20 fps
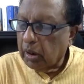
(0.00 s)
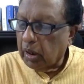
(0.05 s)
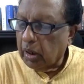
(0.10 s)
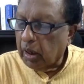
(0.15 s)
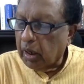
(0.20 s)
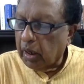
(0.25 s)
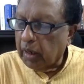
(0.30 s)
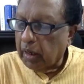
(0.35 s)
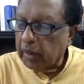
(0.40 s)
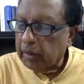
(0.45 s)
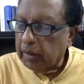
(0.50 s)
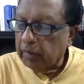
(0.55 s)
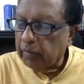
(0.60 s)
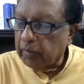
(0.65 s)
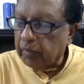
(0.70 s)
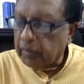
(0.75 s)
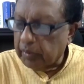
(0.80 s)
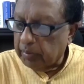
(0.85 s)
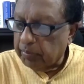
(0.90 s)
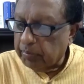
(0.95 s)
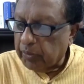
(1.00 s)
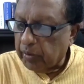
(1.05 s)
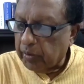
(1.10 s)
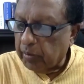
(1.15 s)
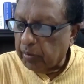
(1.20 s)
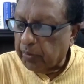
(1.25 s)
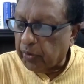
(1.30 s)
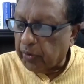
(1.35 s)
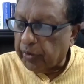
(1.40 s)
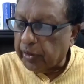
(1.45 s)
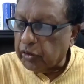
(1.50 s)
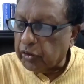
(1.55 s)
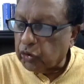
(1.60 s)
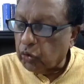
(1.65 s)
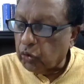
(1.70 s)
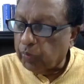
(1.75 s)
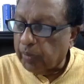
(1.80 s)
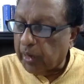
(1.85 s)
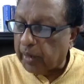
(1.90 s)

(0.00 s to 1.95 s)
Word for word: uh, protest took